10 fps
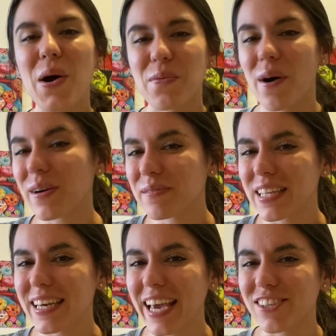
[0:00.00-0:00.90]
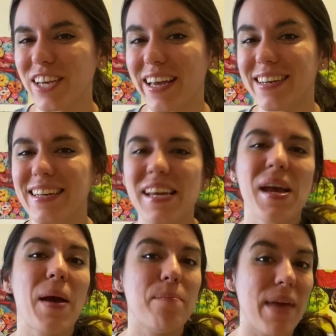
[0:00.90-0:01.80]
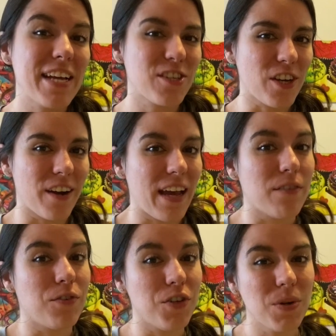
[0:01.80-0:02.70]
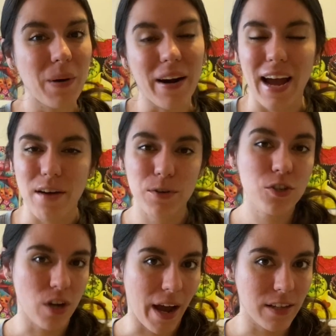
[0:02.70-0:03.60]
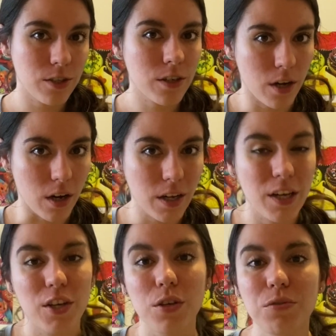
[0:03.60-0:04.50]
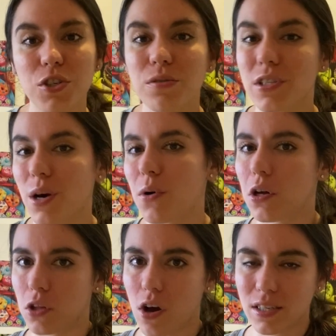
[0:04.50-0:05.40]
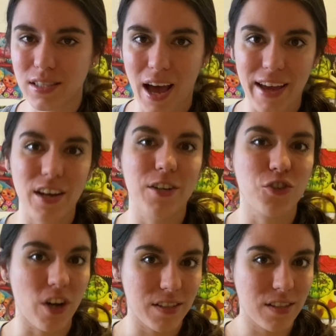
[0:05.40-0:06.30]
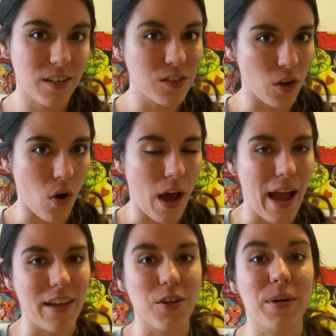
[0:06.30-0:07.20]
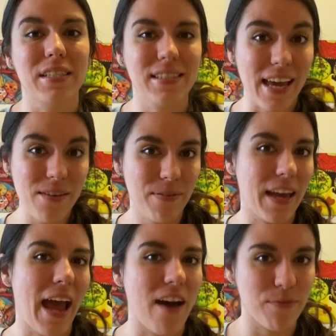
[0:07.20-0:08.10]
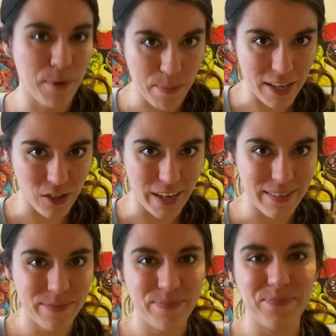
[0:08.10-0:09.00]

Welcome to the kitchen. Make sure if you are ever trying to cook, you do so alongside a trusted adult and you are safe and have permission.